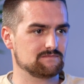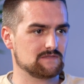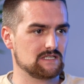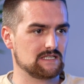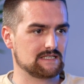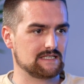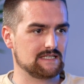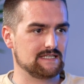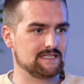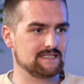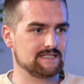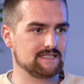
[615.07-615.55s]

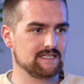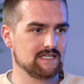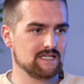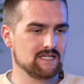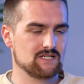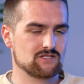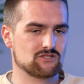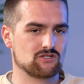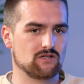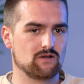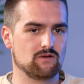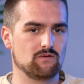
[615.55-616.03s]
Okay,
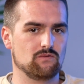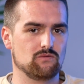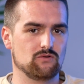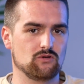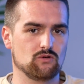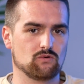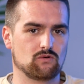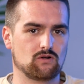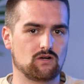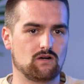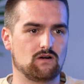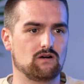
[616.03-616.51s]
so
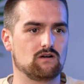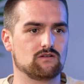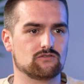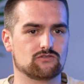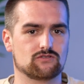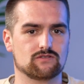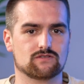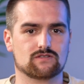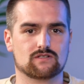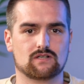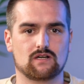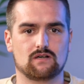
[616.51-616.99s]
you can't
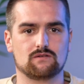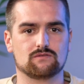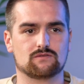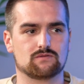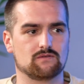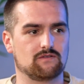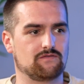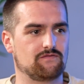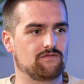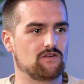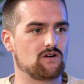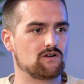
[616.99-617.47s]
just go
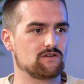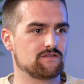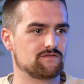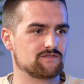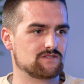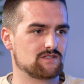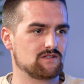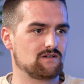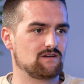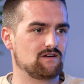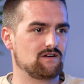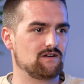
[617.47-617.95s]
to a
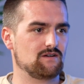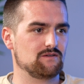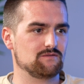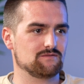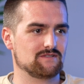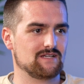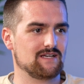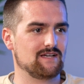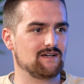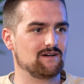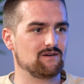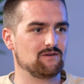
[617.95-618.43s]
5-star
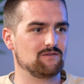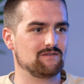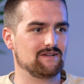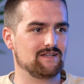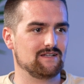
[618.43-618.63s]
hotel